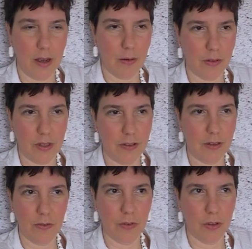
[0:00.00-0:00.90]
was
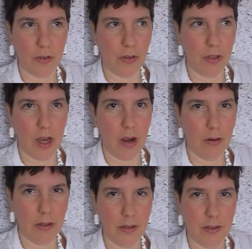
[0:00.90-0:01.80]
dancing for 3
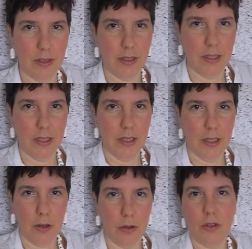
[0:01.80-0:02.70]
hours
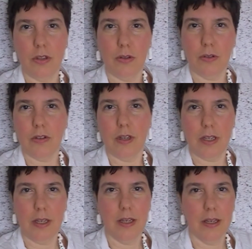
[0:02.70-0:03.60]

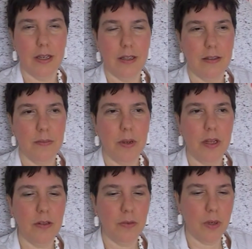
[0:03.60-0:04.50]
continuously. It's a
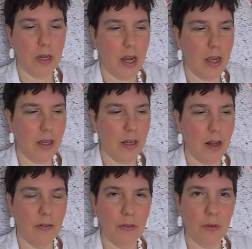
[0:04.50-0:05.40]
place where I
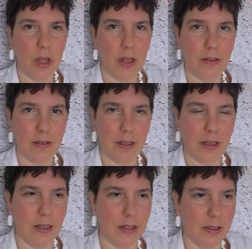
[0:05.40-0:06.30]
love to dance
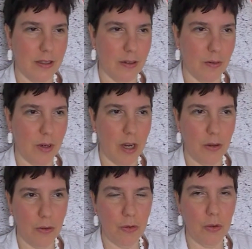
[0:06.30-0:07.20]
and where I
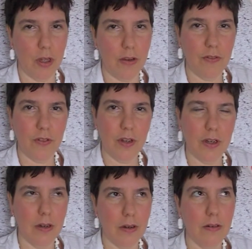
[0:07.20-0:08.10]
used to live
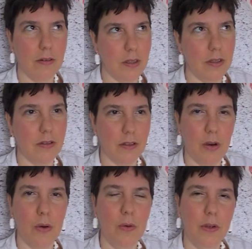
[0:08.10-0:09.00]
years
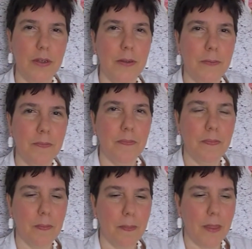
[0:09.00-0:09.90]
ago.
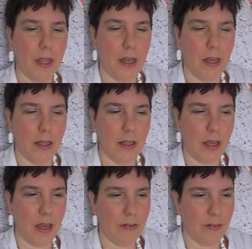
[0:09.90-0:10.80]
And they
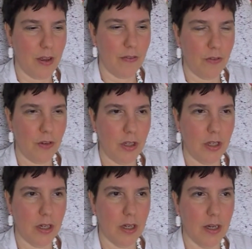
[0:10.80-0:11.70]
have every